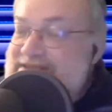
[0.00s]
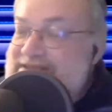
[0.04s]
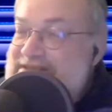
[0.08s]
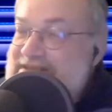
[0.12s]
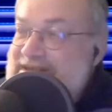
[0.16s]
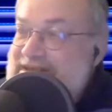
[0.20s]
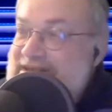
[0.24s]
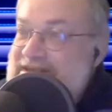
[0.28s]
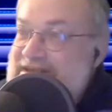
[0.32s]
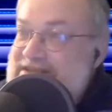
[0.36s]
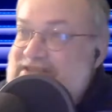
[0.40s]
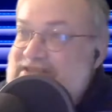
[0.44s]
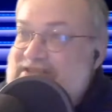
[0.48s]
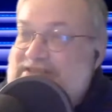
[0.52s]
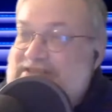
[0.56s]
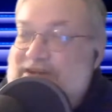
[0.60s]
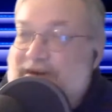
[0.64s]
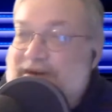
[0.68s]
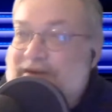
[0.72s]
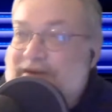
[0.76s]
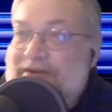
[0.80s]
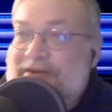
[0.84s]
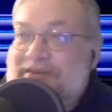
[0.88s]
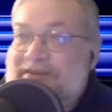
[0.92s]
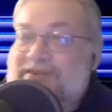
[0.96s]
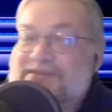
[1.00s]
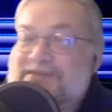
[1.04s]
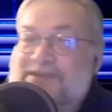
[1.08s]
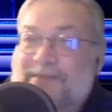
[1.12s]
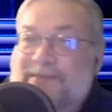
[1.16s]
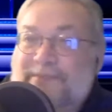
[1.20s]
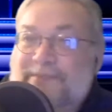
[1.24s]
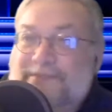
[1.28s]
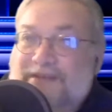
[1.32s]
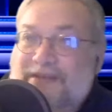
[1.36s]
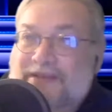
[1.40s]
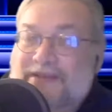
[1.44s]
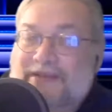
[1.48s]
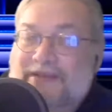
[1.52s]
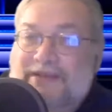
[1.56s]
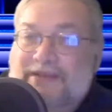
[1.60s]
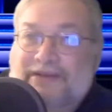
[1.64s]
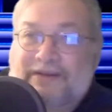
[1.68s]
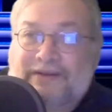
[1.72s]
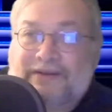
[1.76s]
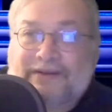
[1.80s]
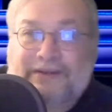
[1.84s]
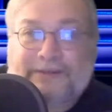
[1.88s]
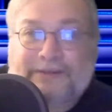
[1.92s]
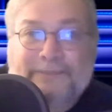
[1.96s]
started
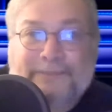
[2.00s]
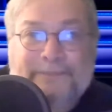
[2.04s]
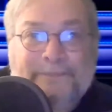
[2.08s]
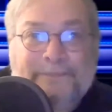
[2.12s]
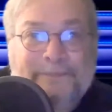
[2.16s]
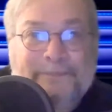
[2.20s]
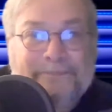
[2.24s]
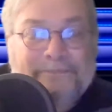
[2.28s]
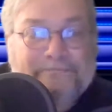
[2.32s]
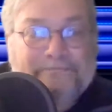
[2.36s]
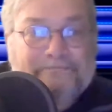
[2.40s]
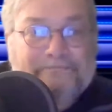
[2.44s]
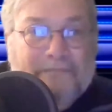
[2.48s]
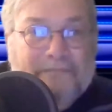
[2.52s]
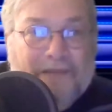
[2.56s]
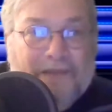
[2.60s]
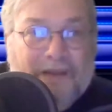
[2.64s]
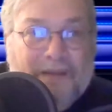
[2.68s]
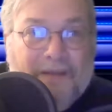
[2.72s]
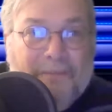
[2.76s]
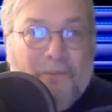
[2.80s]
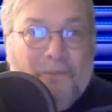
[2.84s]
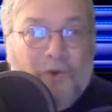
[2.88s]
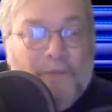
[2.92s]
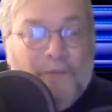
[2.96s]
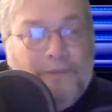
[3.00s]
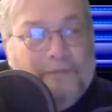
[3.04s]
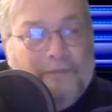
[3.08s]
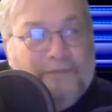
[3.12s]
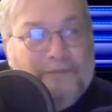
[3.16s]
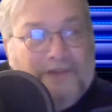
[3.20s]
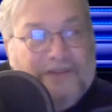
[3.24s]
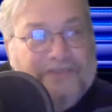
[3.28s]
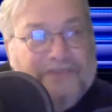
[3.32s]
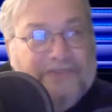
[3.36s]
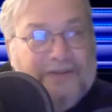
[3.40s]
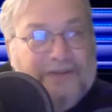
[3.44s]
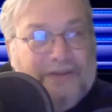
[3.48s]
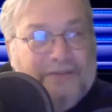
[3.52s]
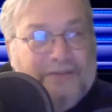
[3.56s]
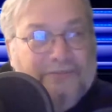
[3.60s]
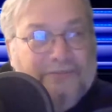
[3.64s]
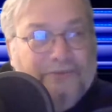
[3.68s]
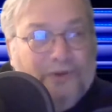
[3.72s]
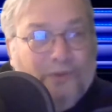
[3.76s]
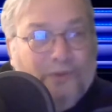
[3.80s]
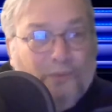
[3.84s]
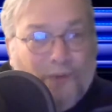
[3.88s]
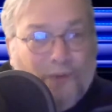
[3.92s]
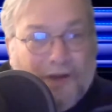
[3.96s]
something, more publicity
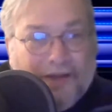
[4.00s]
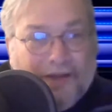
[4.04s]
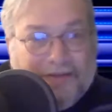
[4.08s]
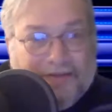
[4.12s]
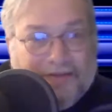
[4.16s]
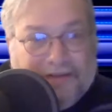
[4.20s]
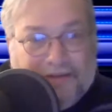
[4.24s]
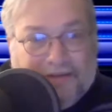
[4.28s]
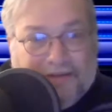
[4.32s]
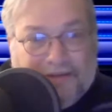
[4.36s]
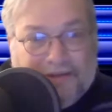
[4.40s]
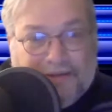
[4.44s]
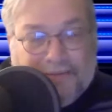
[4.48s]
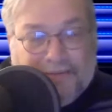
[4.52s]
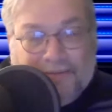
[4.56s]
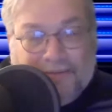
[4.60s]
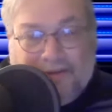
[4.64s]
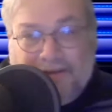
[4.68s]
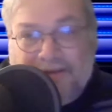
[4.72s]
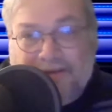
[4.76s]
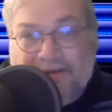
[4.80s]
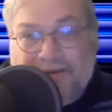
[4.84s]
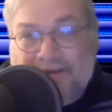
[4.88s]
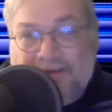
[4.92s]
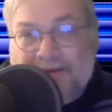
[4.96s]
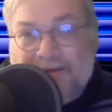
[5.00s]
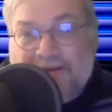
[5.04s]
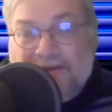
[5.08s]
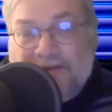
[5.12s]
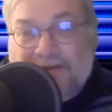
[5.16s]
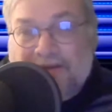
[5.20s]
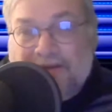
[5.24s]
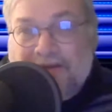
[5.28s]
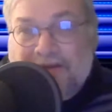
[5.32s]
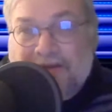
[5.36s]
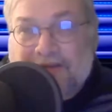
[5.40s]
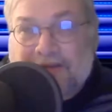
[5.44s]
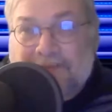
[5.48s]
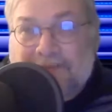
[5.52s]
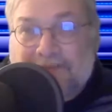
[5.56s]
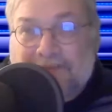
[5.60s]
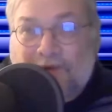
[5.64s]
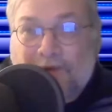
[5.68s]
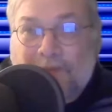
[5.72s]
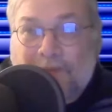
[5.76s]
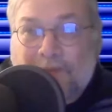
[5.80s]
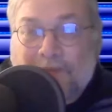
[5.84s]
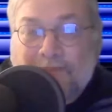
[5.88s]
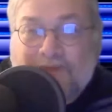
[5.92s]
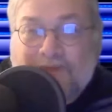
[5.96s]
for what? The
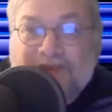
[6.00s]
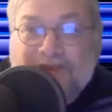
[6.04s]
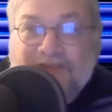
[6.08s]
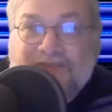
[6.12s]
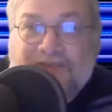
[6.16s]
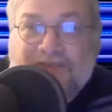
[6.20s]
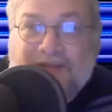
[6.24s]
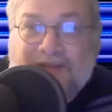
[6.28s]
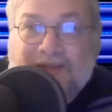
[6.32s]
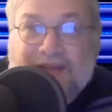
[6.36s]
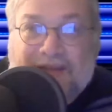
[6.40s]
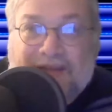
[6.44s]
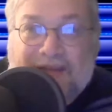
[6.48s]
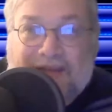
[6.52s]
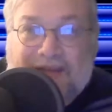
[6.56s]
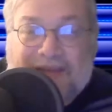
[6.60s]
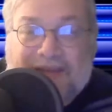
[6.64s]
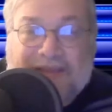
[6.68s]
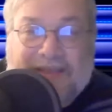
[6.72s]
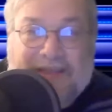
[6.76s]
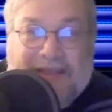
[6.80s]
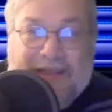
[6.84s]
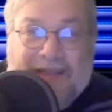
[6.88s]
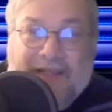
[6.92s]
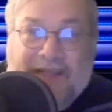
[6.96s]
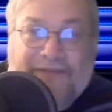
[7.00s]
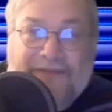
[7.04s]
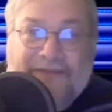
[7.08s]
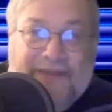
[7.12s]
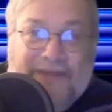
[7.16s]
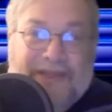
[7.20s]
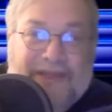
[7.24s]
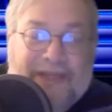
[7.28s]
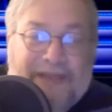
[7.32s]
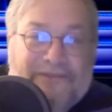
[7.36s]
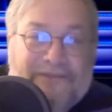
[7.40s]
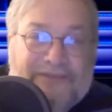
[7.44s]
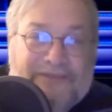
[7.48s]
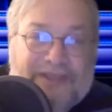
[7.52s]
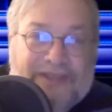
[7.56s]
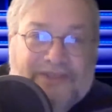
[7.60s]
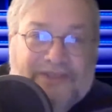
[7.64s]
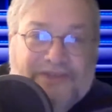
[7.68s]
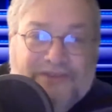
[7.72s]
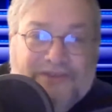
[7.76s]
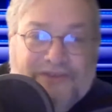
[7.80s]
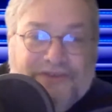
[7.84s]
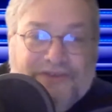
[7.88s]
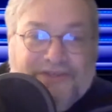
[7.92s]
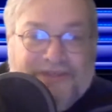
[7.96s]
more publicity it gave
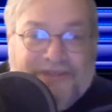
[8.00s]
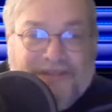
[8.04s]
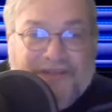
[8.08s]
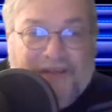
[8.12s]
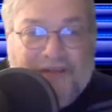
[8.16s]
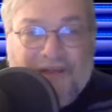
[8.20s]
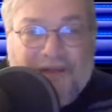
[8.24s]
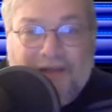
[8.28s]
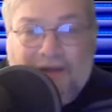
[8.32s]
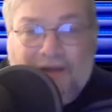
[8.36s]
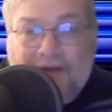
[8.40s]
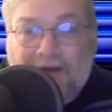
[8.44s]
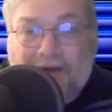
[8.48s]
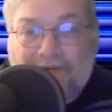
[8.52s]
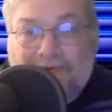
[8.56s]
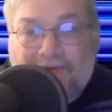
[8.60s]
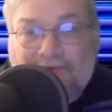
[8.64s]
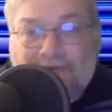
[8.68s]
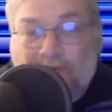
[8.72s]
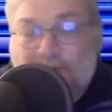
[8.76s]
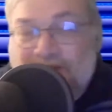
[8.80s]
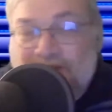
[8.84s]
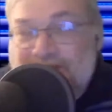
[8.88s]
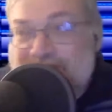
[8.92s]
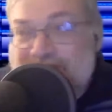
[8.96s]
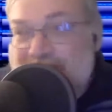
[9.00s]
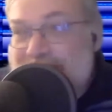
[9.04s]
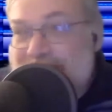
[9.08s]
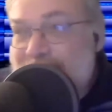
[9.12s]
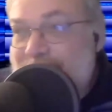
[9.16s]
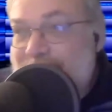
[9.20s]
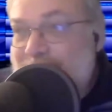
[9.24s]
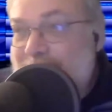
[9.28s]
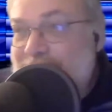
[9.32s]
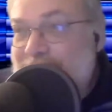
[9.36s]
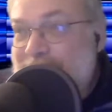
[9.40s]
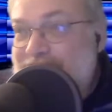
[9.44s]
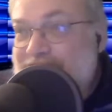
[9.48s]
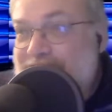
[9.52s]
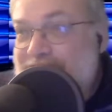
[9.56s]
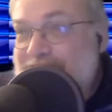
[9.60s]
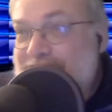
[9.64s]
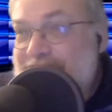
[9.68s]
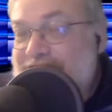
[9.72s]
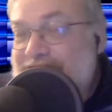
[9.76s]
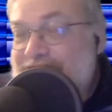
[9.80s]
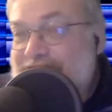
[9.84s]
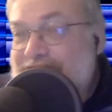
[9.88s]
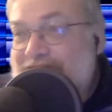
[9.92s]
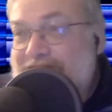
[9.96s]
teachers a voice,
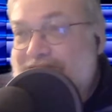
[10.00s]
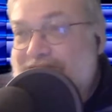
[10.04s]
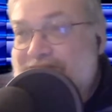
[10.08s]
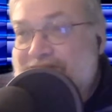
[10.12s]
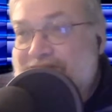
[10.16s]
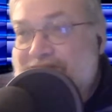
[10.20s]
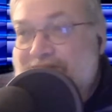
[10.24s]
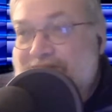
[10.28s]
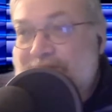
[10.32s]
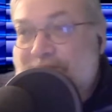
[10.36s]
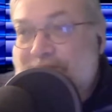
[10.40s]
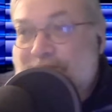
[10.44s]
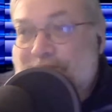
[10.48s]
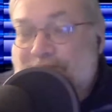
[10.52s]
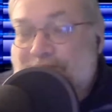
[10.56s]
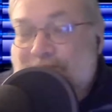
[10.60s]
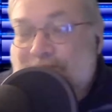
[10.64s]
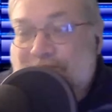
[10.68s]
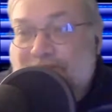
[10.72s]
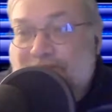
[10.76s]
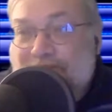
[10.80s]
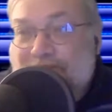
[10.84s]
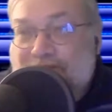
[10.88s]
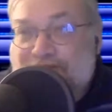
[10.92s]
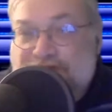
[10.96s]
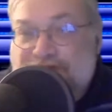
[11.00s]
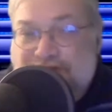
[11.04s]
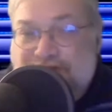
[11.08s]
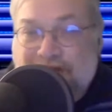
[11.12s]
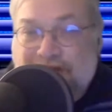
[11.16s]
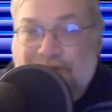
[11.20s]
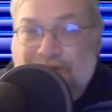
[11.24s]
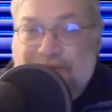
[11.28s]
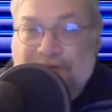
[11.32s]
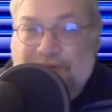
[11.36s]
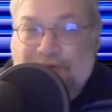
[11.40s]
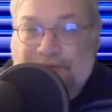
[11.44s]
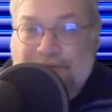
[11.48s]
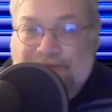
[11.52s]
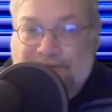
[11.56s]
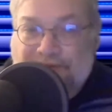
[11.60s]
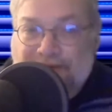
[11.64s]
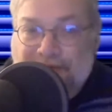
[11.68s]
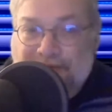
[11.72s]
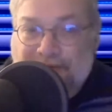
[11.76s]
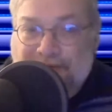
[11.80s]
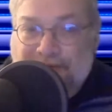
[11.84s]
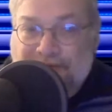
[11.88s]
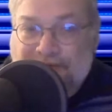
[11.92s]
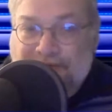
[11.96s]
unfortunately, to share their
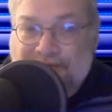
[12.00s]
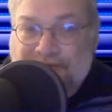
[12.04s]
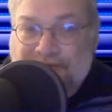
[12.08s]
fears.